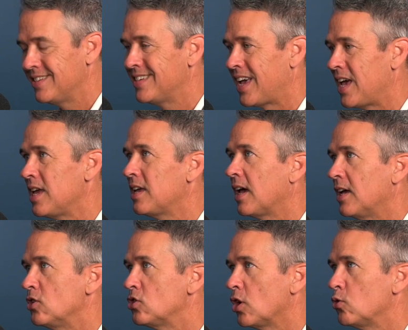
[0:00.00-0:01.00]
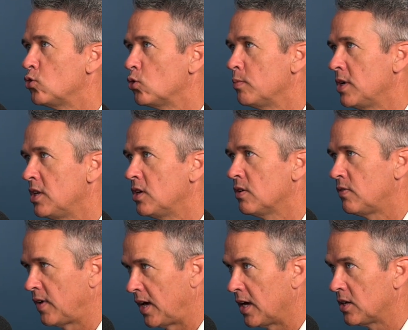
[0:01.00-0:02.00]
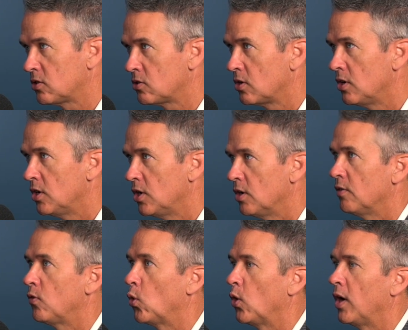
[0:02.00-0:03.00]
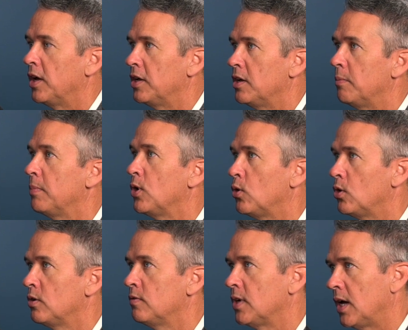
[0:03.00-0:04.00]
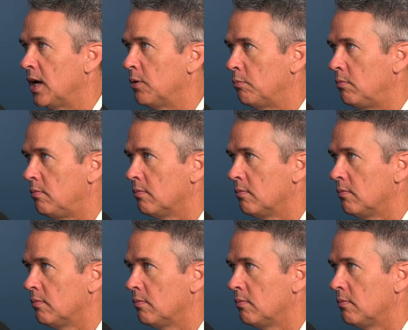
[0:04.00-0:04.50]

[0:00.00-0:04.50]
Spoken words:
take a social media fast for a period of time,